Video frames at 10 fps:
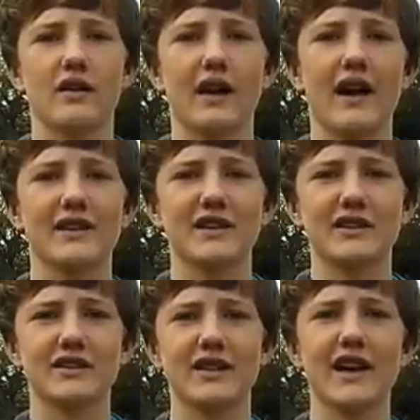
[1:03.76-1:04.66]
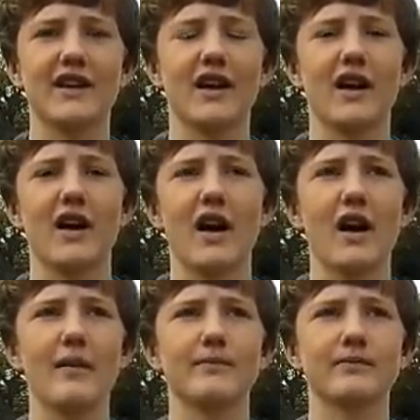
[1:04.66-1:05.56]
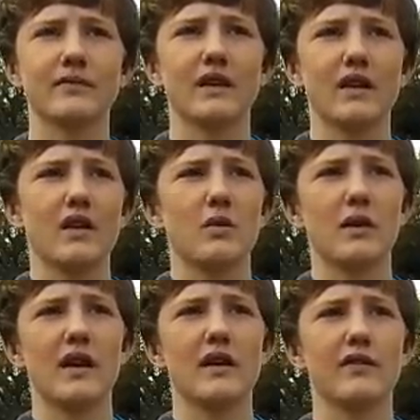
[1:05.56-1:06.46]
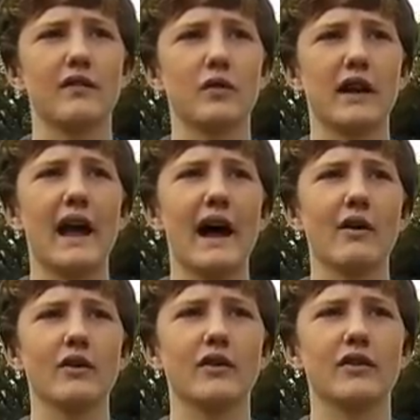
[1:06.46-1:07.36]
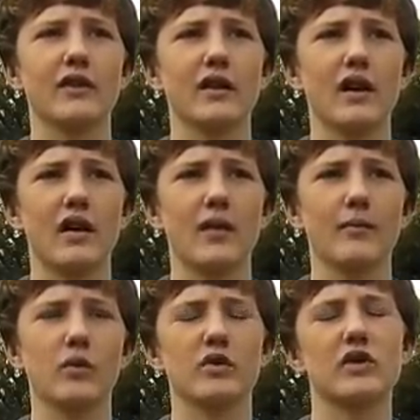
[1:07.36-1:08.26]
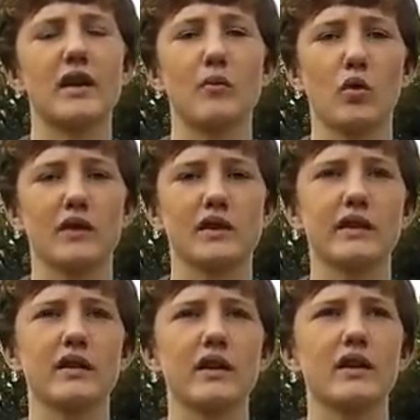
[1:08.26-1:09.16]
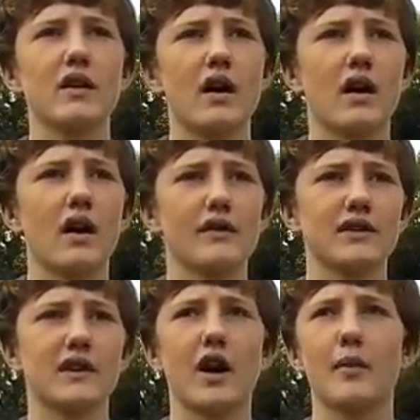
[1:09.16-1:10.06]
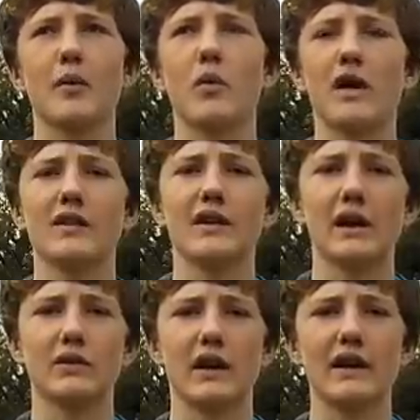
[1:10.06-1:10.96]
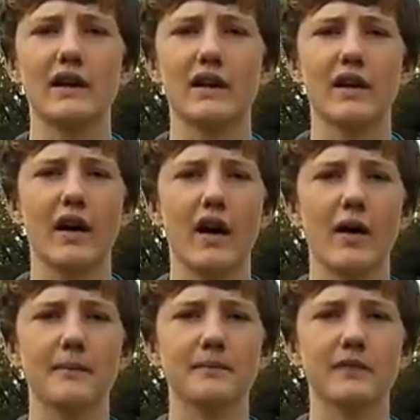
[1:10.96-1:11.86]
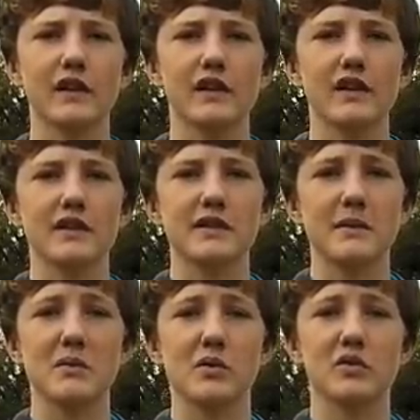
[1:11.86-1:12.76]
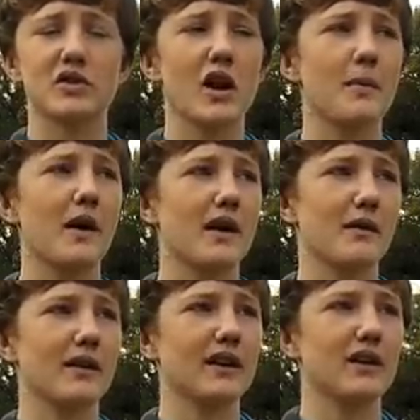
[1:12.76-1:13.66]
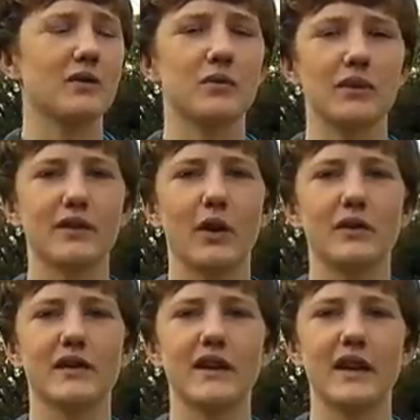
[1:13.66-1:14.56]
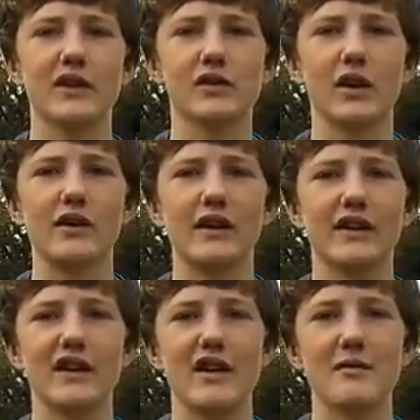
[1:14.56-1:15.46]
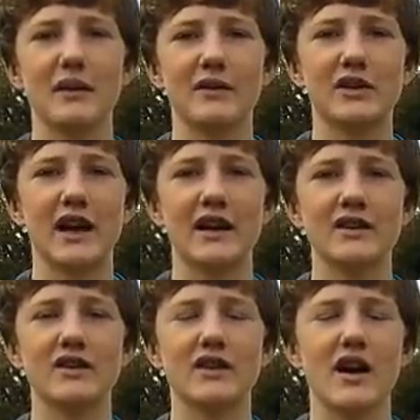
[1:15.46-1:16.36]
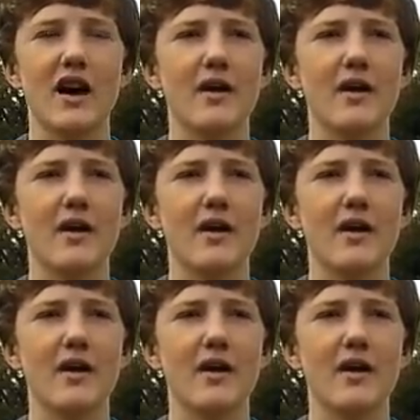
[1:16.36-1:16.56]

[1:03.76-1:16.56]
Okay, as I just said, we're here for 48 hours, well slightly more actually, after carp at Wylands House Lake. Some of the more sharp-eyed among you will have noticed in the intro a bit of a change.